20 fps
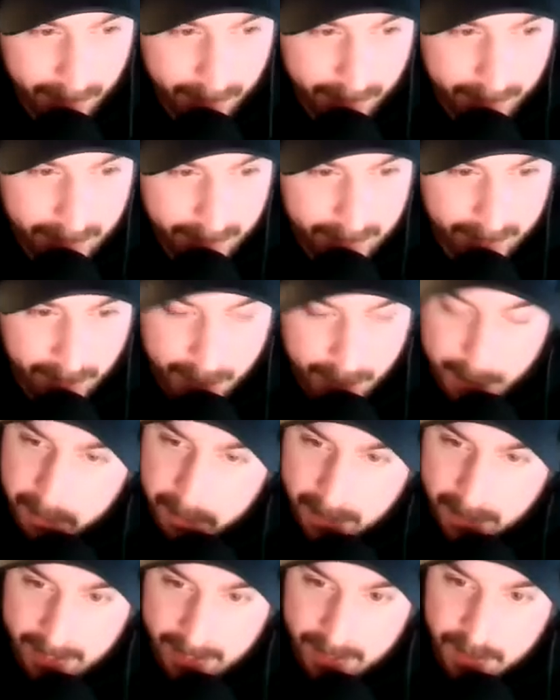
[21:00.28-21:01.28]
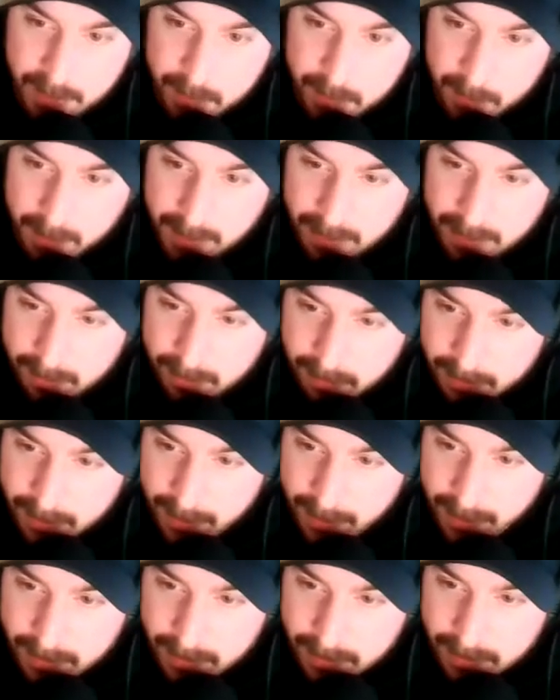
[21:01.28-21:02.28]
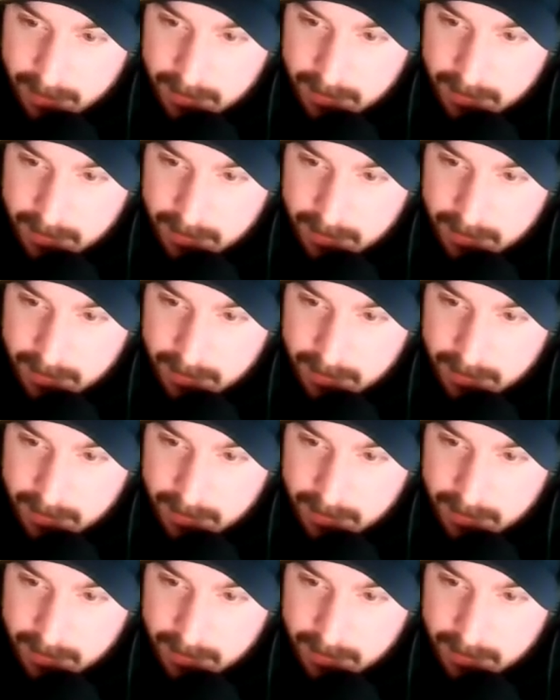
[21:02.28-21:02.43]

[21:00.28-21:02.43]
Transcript: it kind of pains me that he's